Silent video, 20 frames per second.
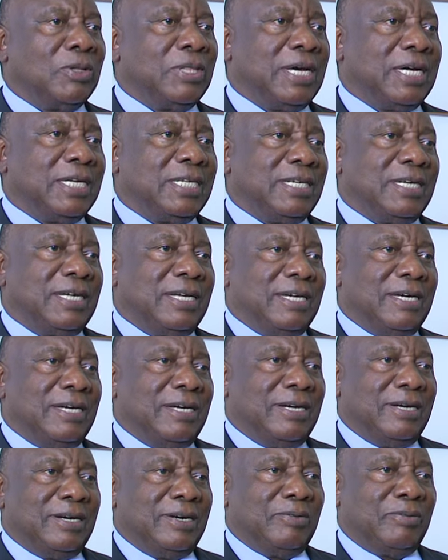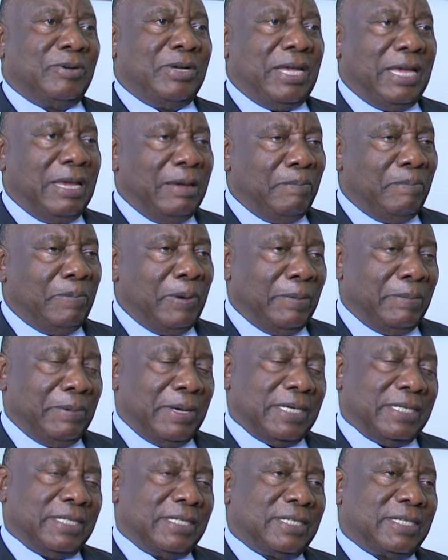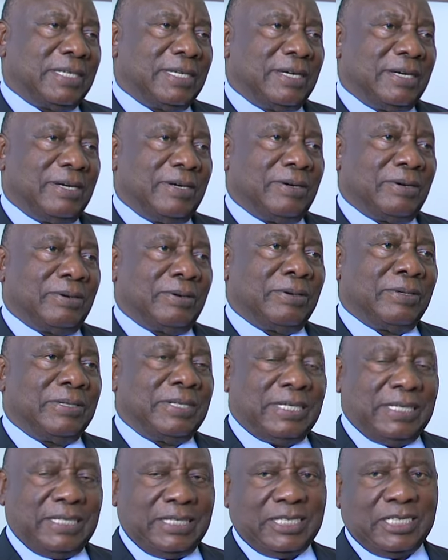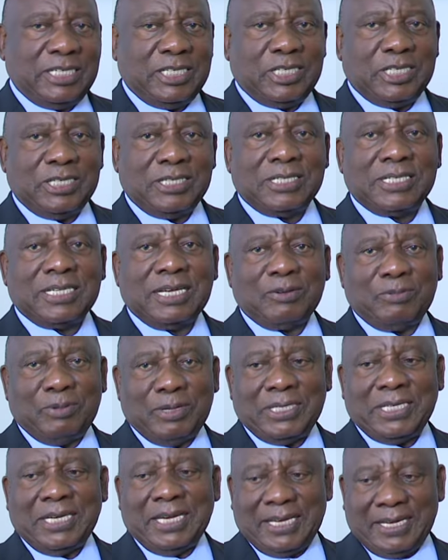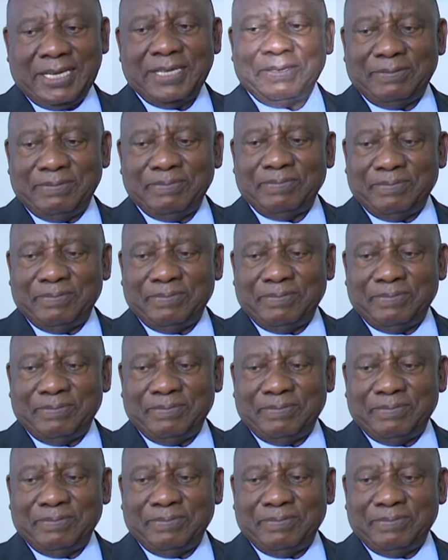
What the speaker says: that we implement all the decisions that were taken.